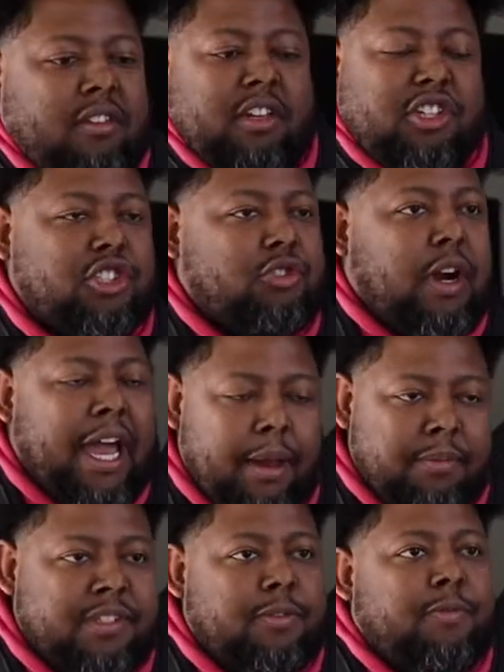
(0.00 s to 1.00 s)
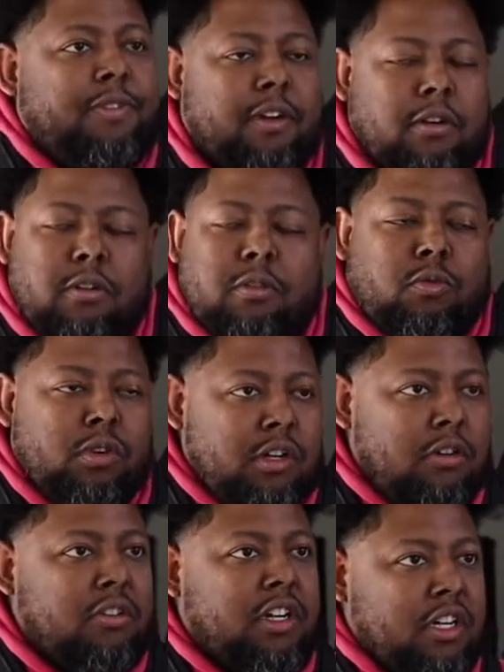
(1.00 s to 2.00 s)
the straps feel
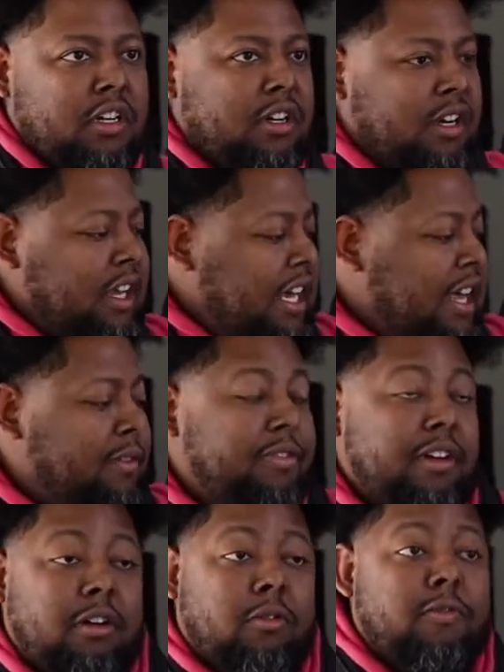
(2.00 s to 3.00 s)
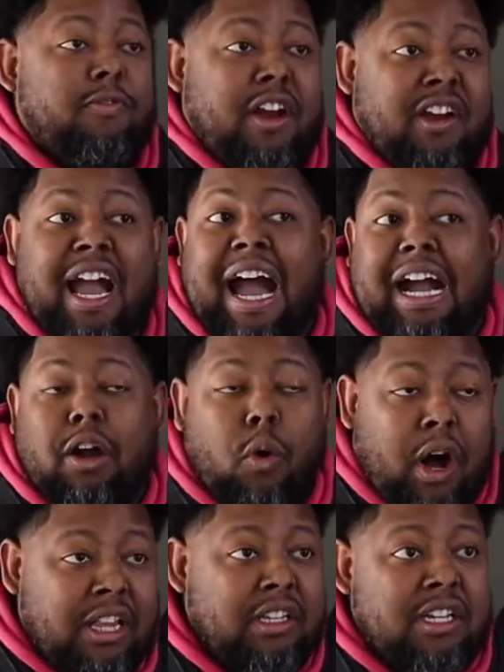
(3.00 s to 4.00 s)
real good and they feel very high
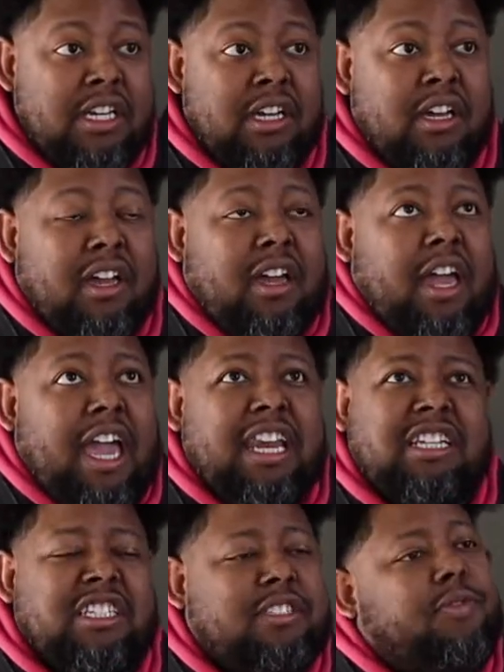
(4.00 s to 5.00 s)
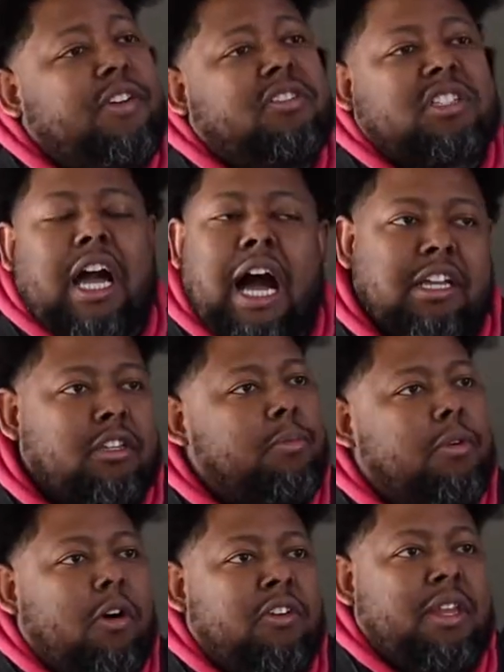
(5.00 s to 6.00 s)
quality and it just feels
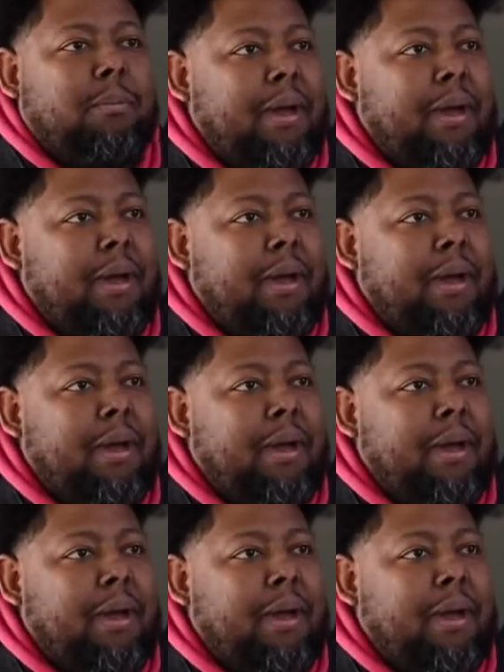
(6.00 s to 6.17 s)
comfortable on the